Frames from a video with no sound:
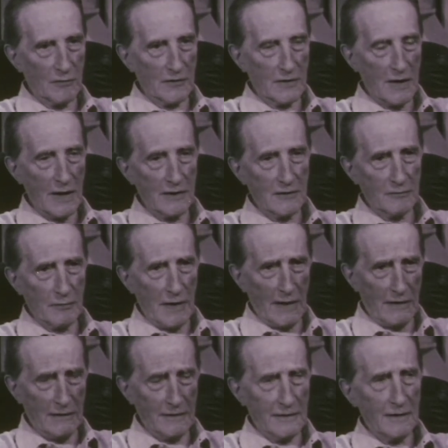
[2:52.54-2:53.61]

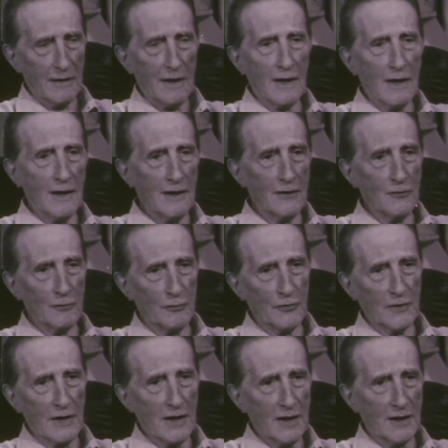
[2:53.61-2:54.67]
transparent, and you
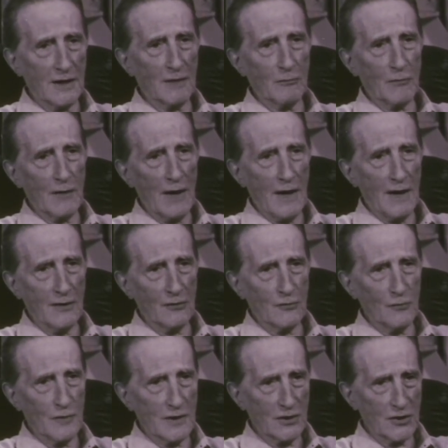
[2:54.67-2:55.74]
put anything behind you
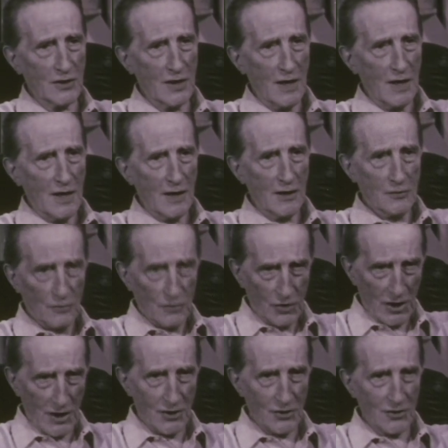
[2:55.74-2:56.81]
wish, and you
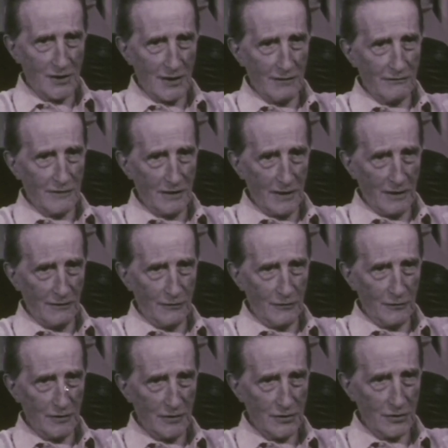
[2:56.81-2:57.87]
change it every day if you
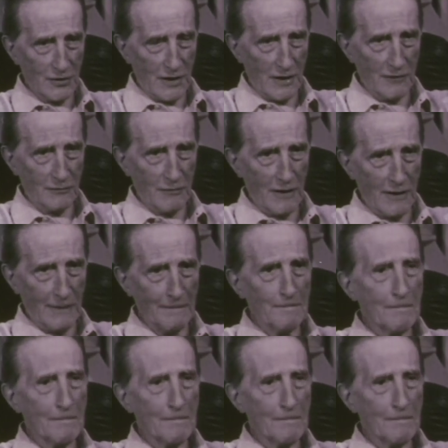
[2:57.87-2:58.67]
wish as well.